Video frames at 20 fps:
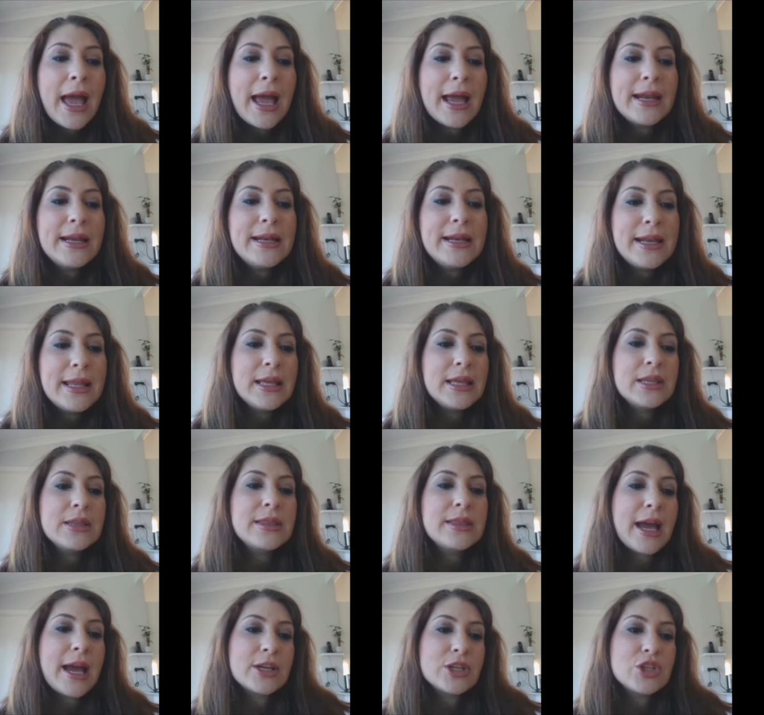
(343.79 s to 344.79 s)
and link
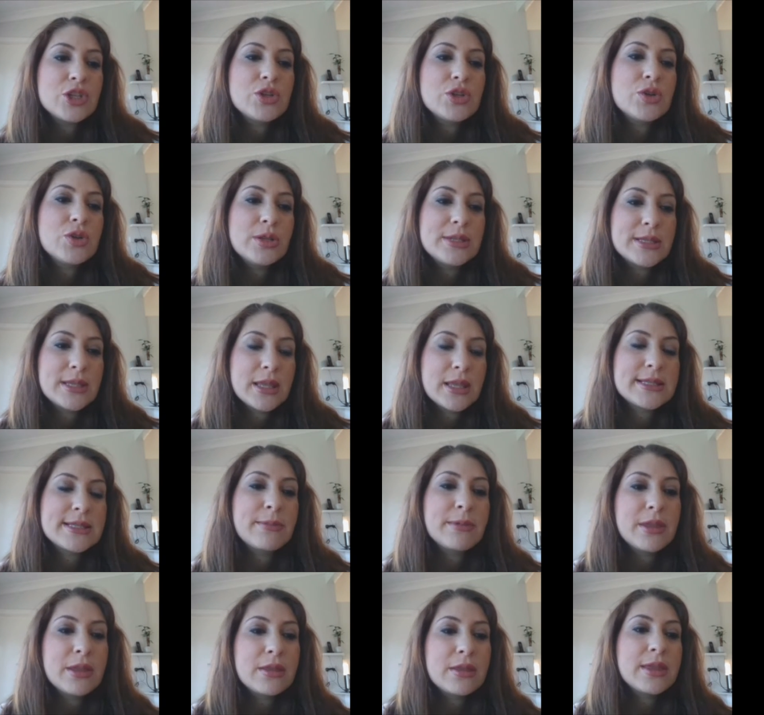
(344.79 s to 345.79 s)
that to
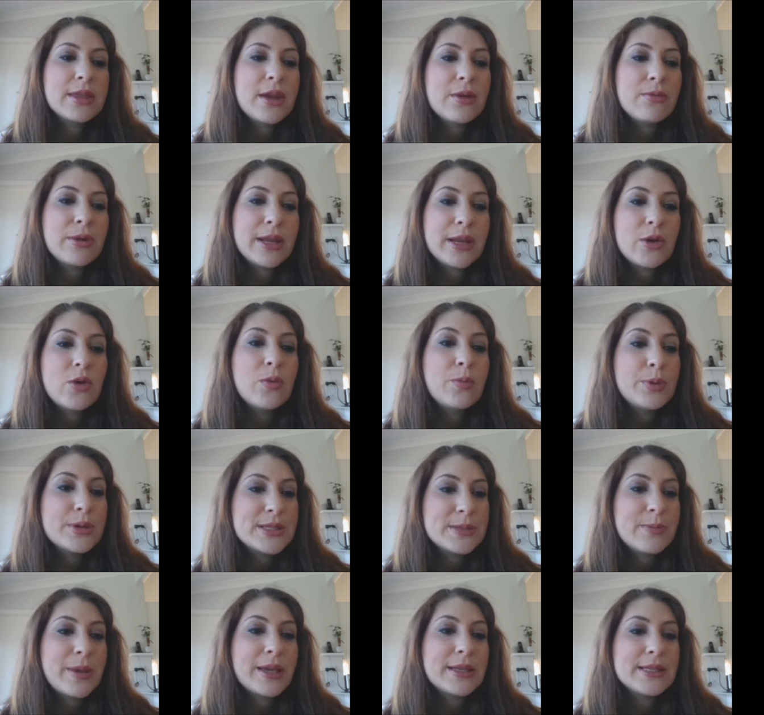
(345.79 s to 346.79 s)
some of the theoretical
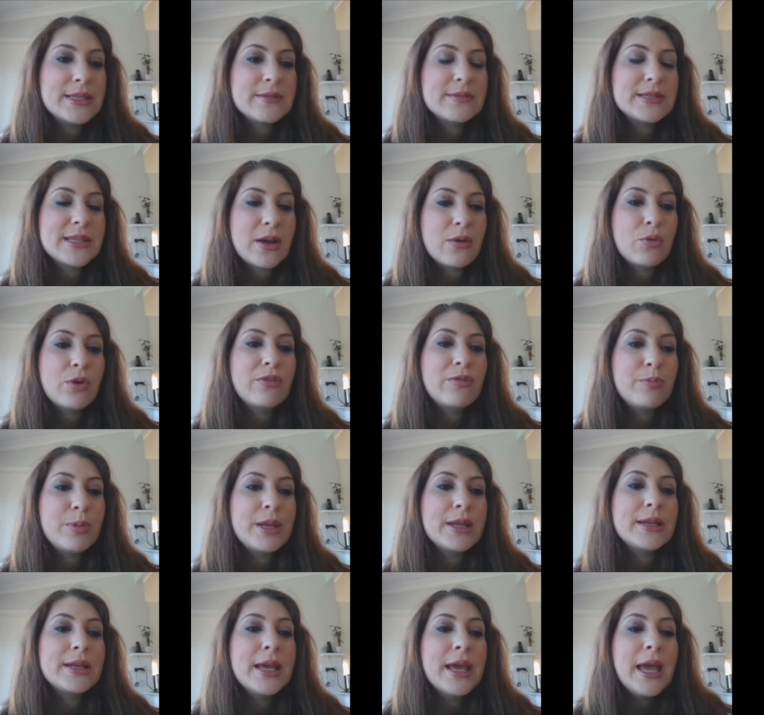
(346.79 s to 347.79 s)
perspectives that we've
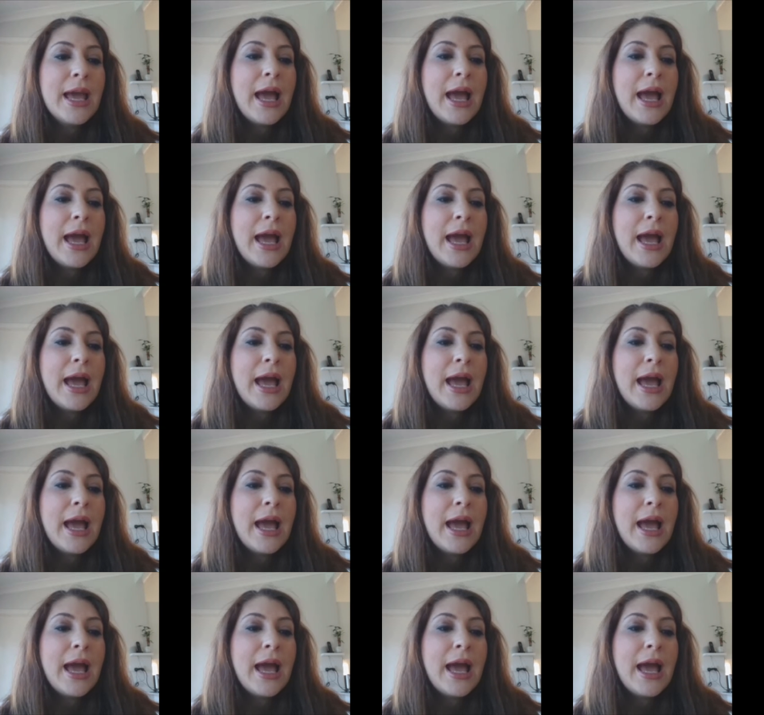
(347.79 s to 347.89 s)
been